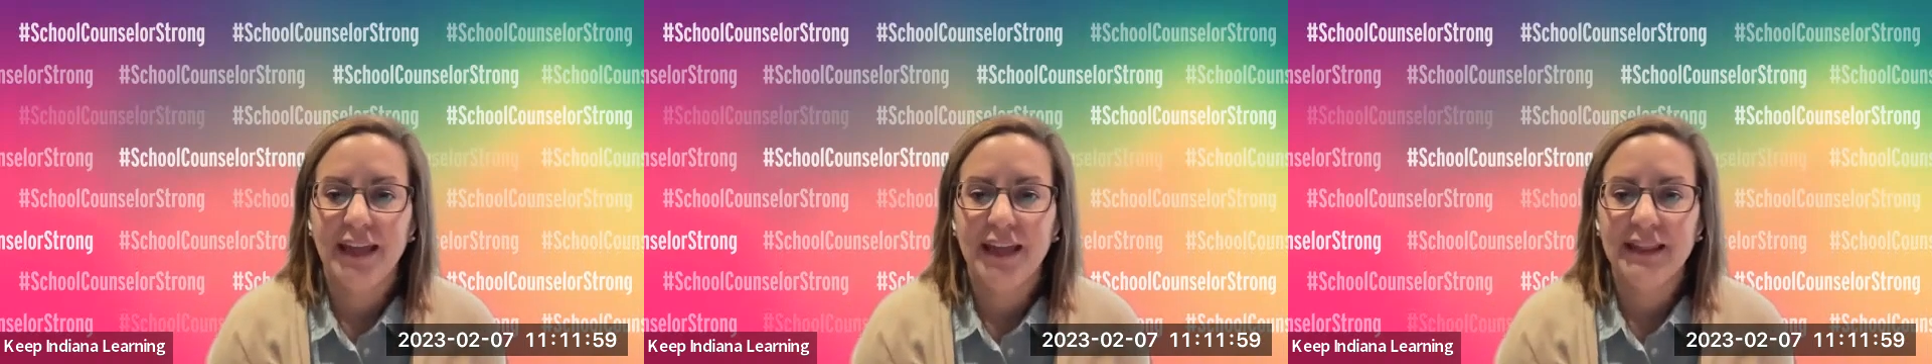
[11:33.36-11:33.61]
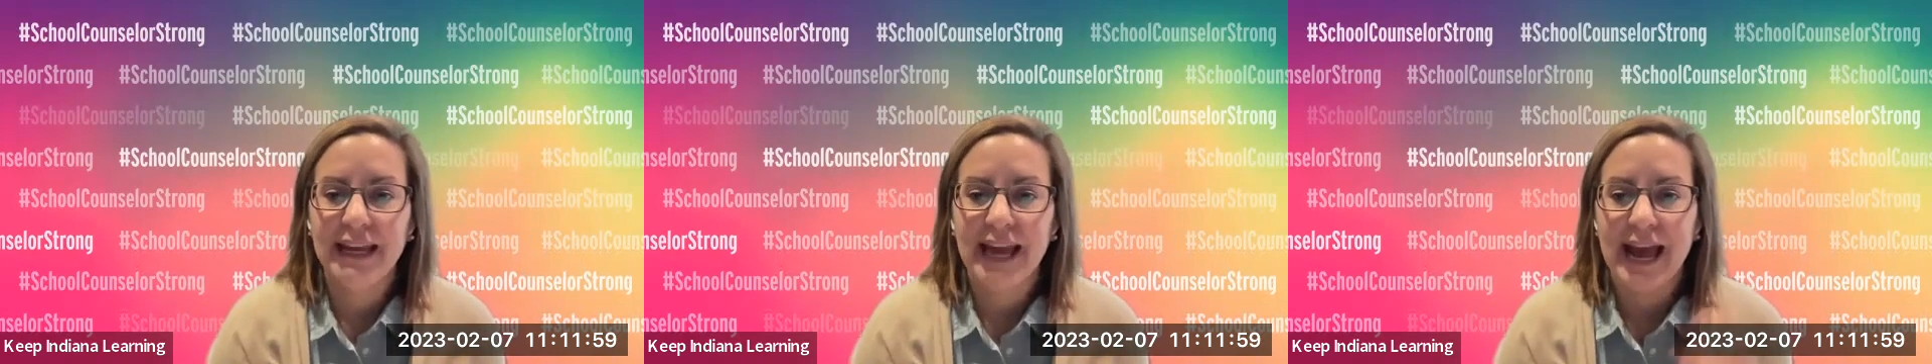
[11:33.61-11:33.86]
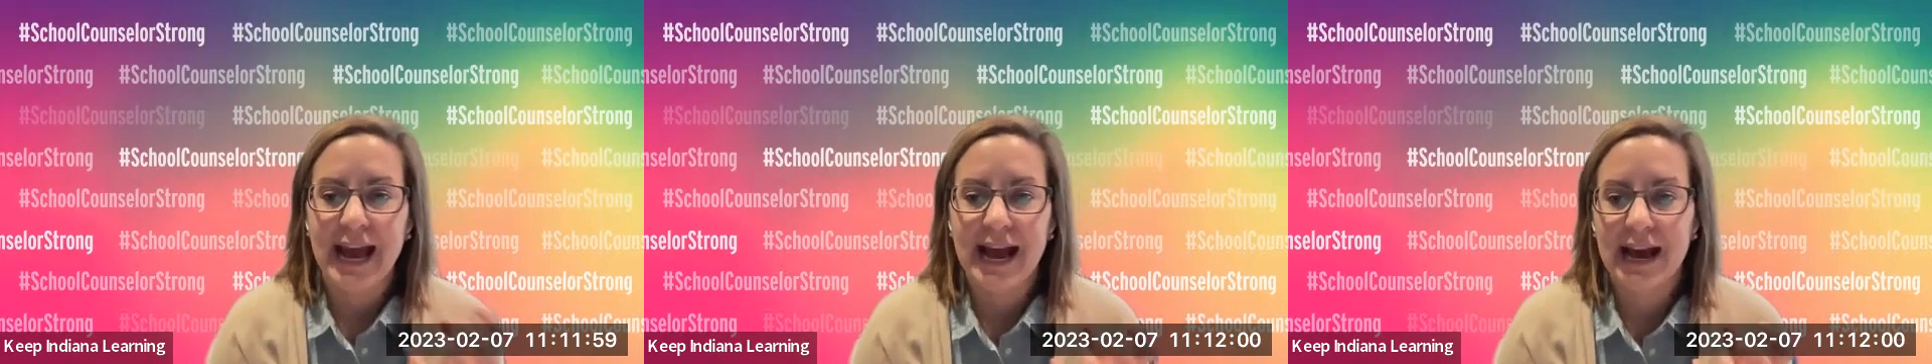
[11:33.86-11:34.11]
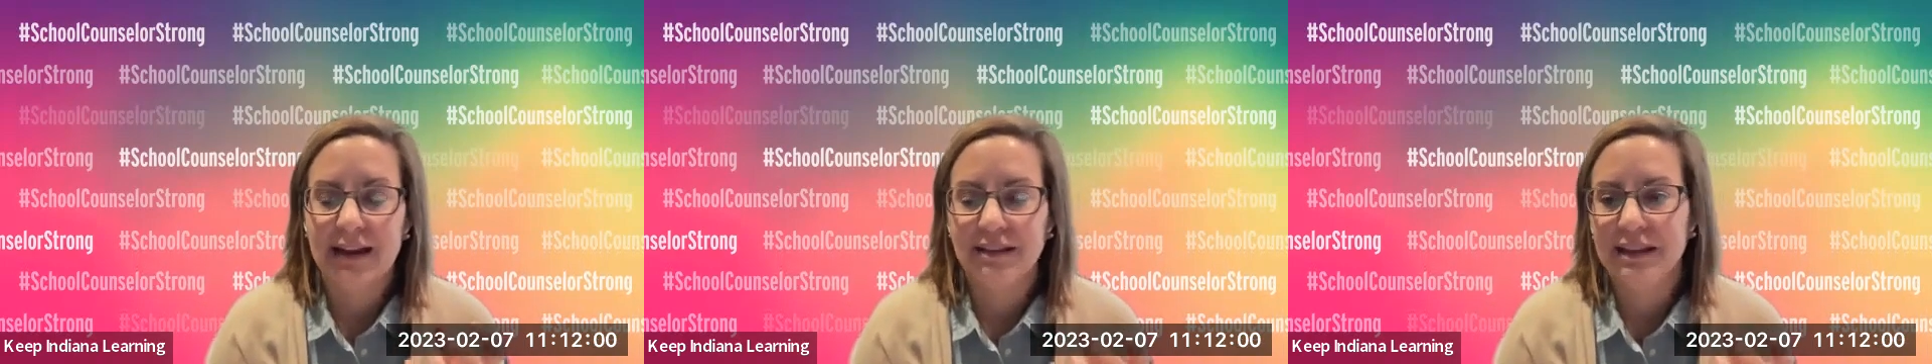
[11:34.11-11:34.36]
and they
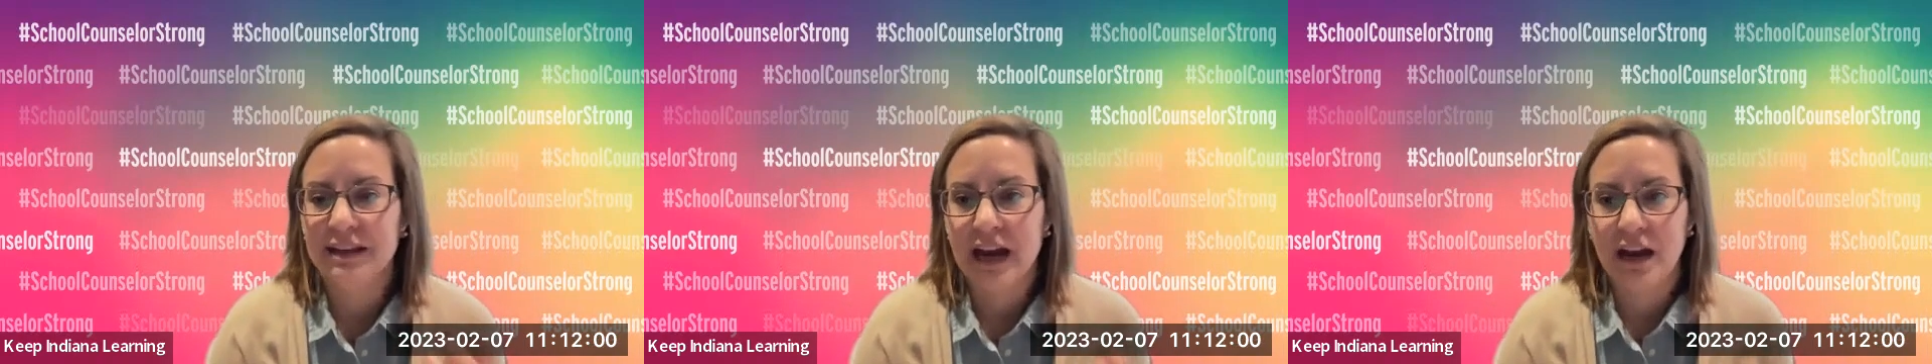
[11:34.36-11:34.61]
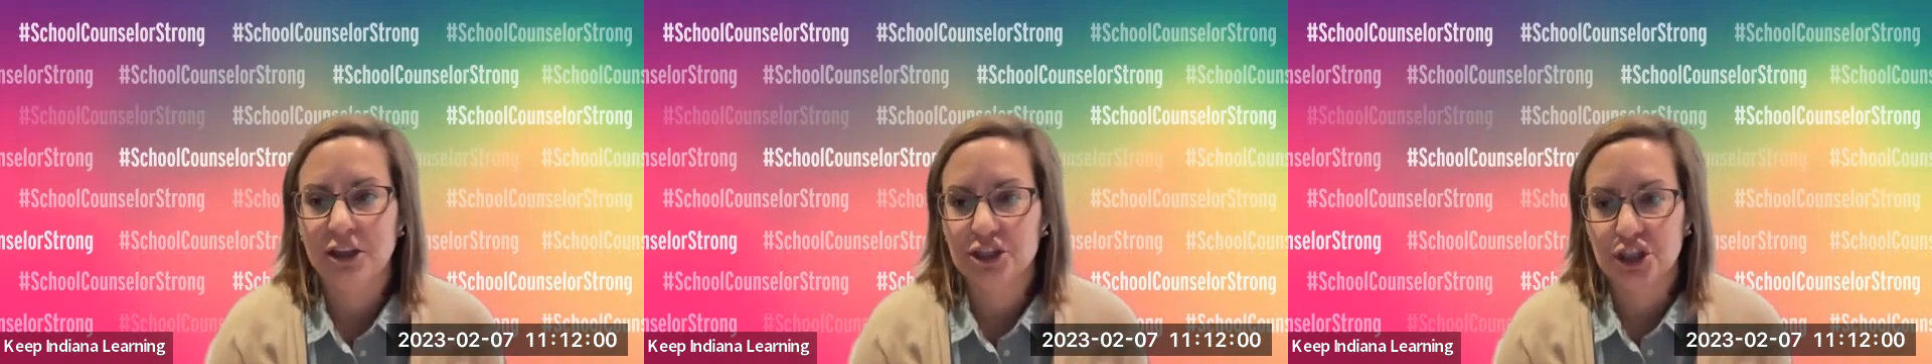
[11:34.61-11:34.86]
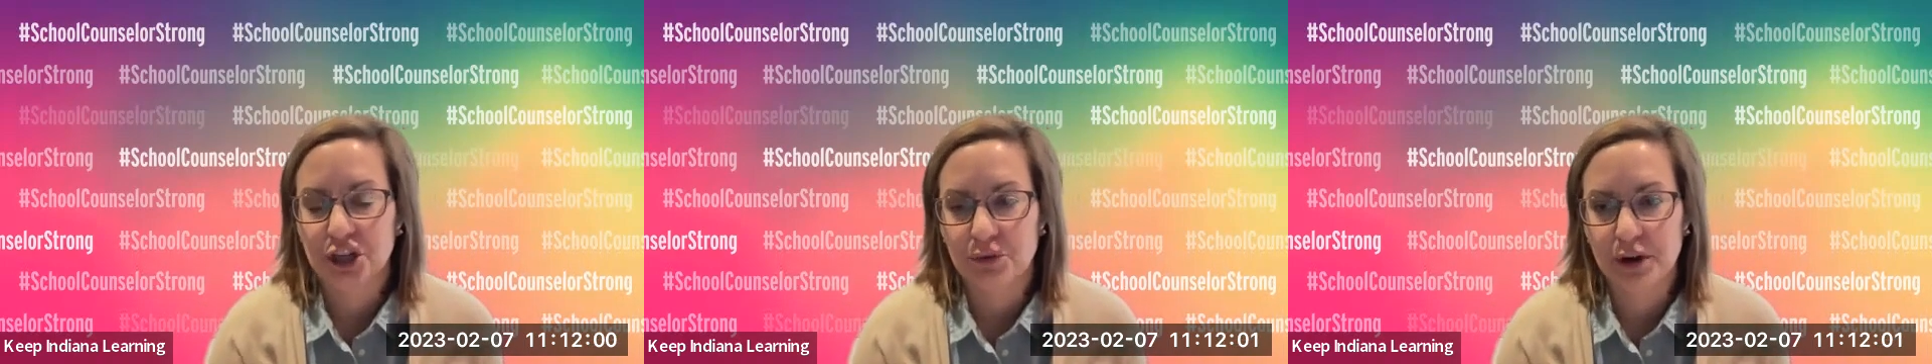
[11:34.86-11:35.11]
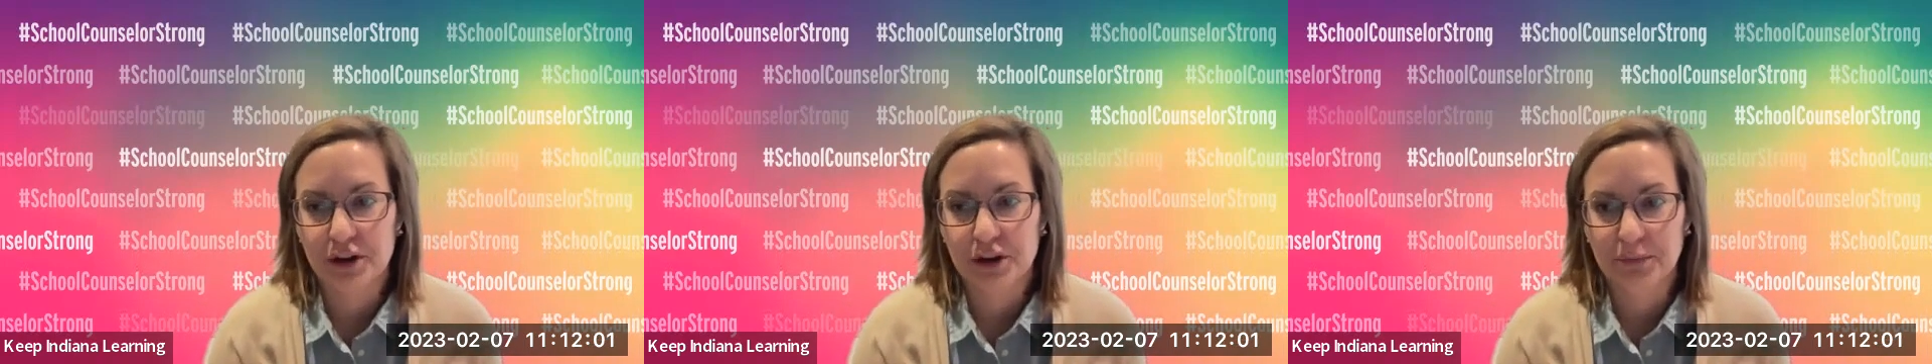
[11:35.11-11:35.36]
add the college and
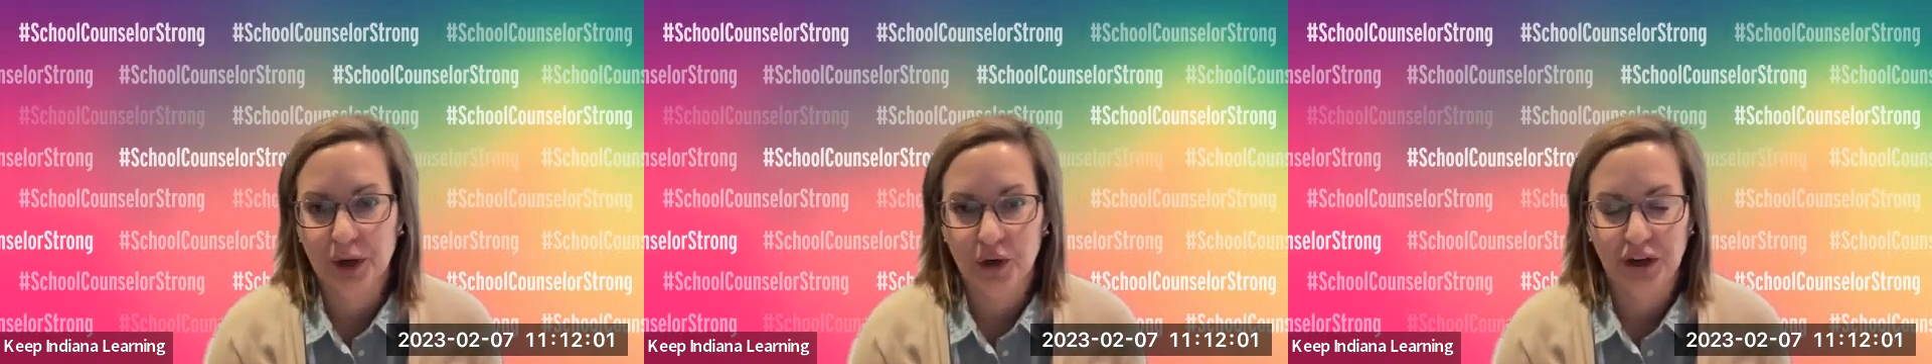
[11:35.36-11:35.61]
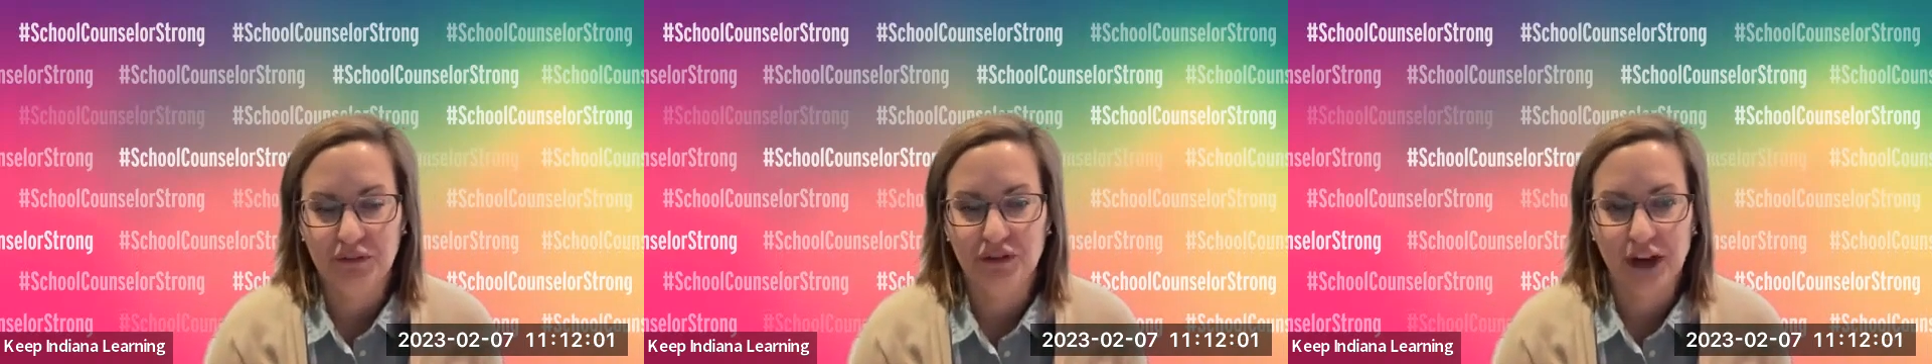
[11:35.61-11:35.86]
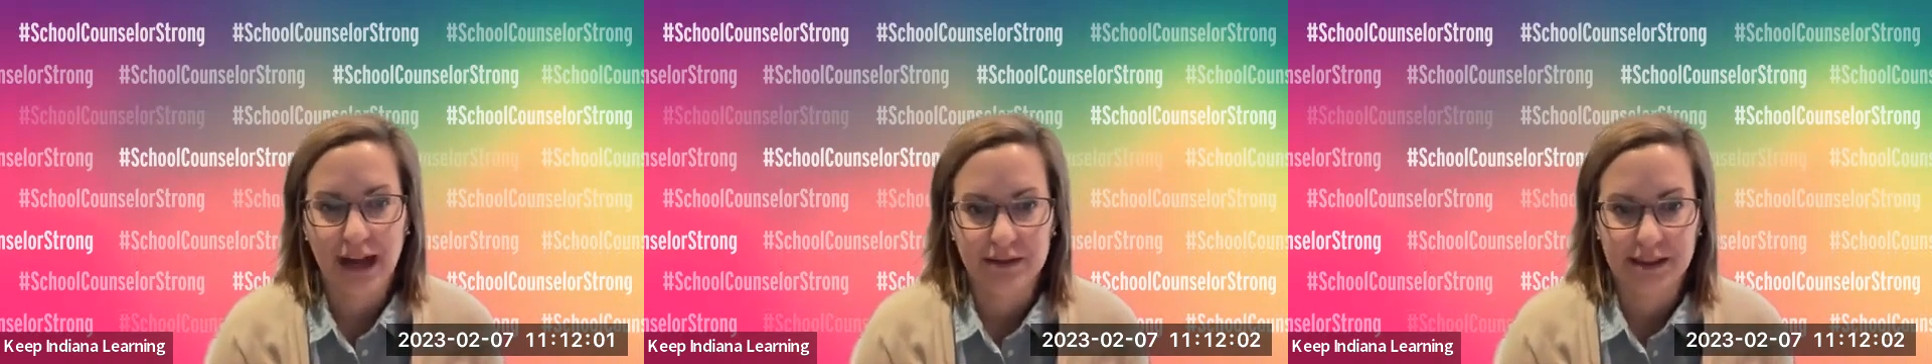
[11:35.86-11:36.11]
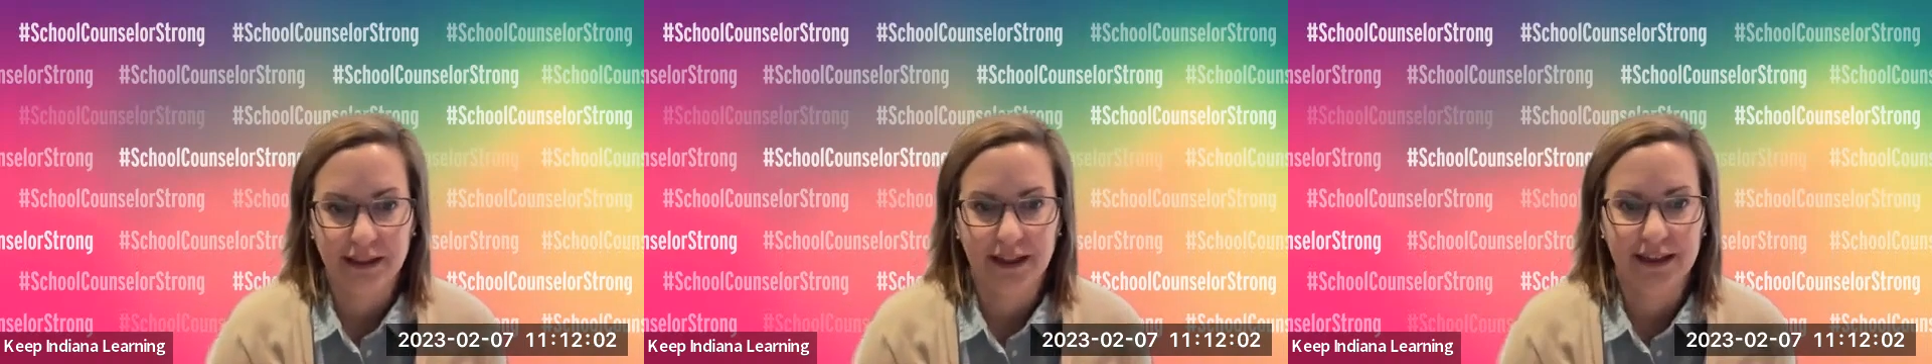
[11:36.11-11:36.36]
career component for
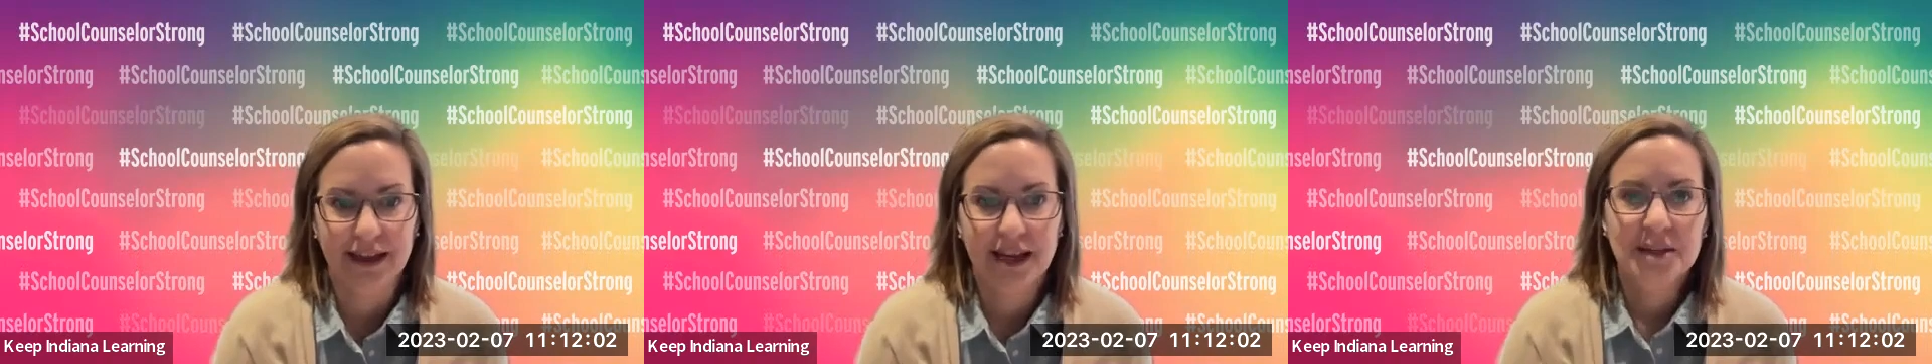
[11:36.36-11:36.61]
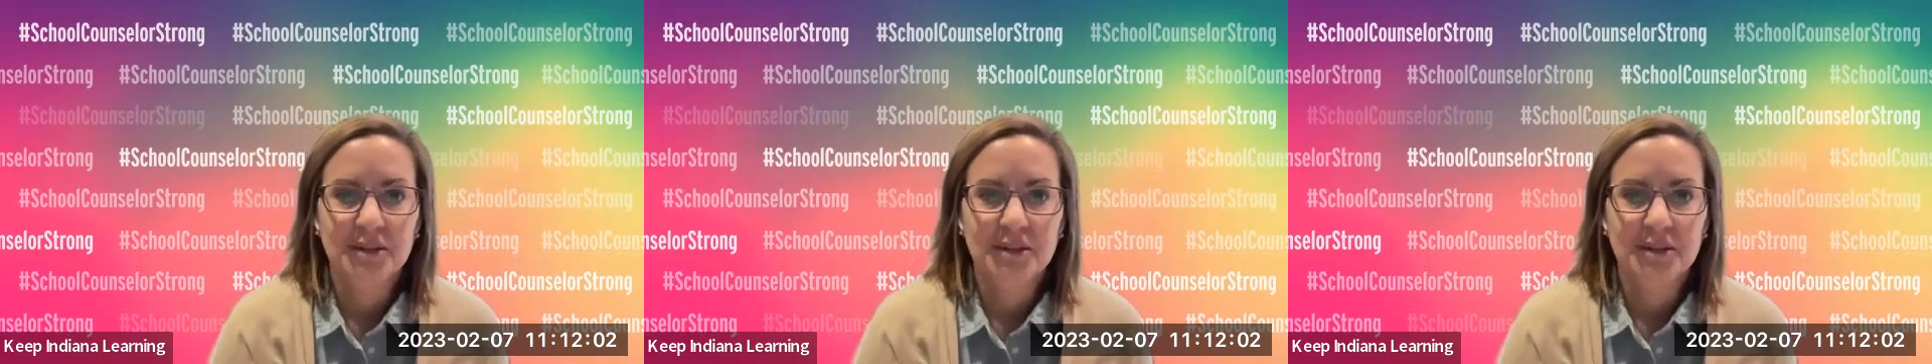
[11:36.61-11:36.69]
counseling.